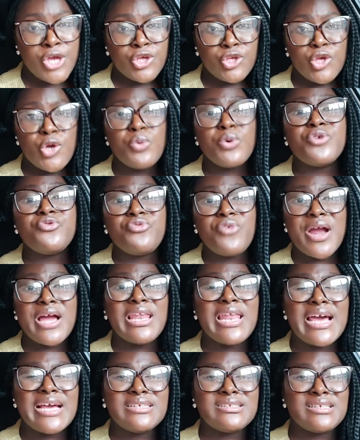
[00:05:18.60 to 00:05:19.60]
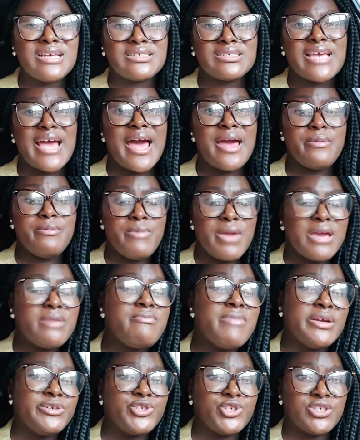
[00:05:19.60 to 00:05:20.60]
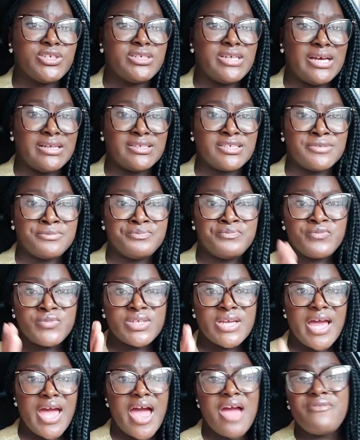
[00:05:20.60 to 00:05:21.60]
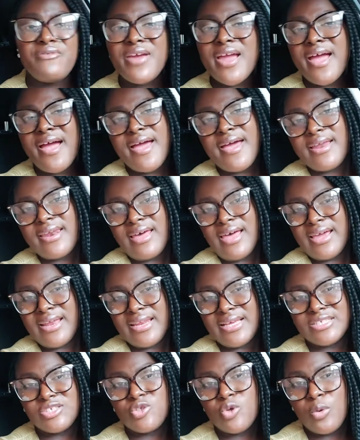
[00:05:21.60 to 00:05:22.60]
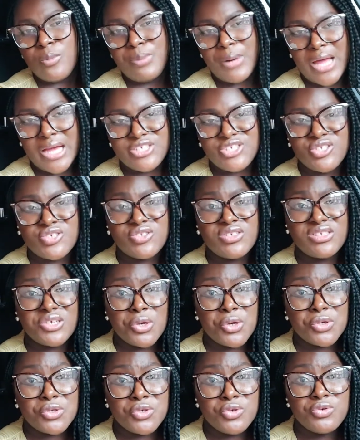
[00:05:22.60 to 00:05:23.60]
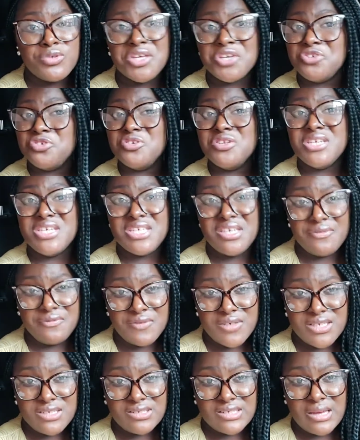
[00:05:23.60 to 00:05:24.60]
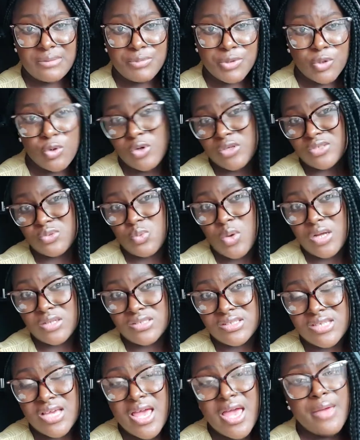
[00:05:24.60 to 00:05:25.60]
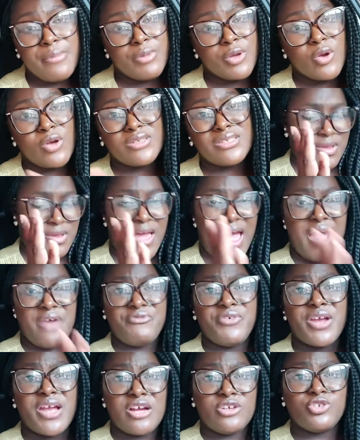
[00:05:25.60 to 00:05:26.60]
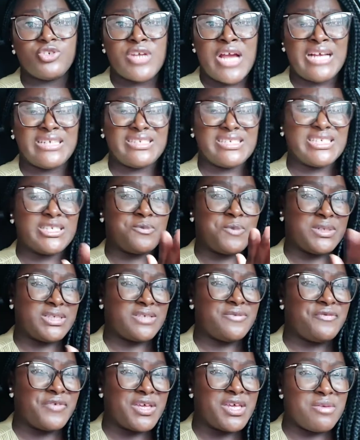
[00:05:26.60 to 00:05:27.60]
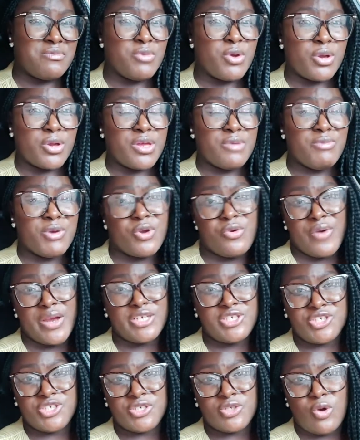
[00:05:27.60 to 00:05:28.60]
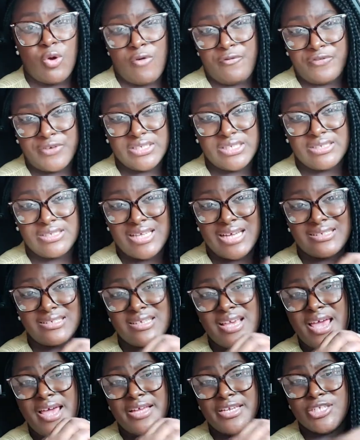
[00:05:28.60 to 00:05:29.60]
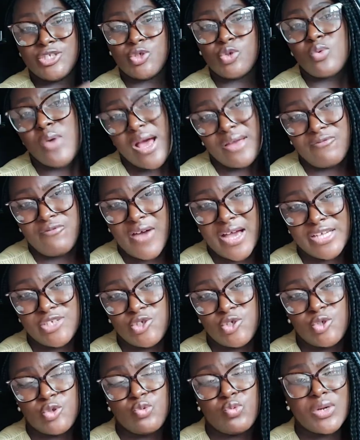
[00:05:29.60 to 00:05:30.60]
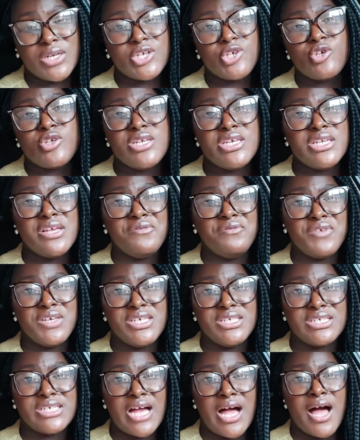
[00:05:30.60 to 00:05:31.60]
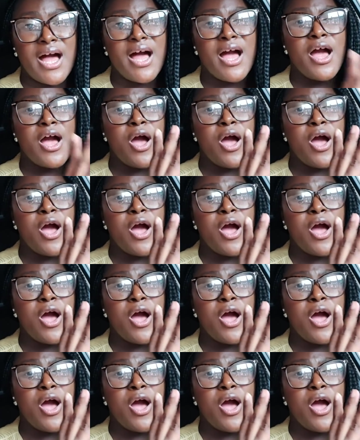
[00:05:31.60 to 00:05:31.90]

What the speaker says: you would realize that I made mention that every airline is not obliged to tell you that you need a visa. Because what? Because every country has a specific immigration office that they do advise you whether you need a visa